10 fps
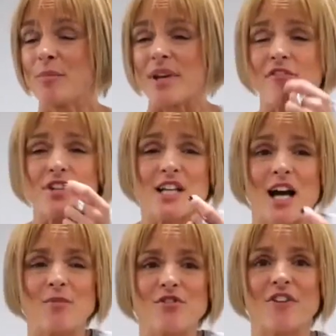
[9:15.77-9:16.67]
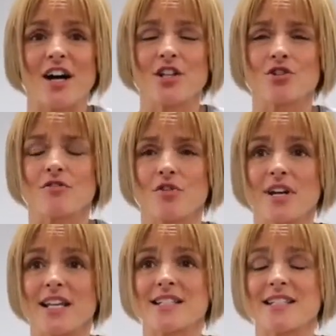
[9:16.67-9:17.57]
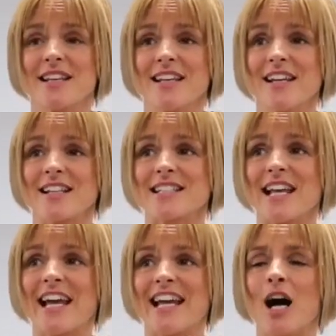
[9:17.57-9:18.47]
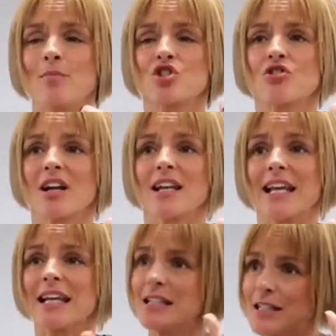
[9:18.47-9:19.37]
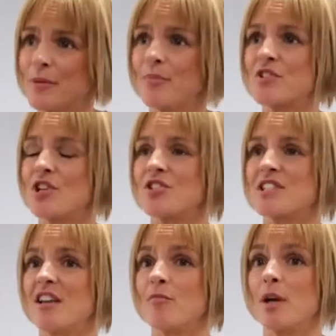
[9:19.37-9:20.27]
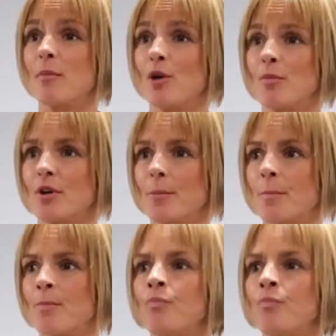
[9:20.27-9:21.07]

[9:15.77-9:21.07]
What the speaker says: But every time you find your voice and say, I'm struggling, so just give me a moment,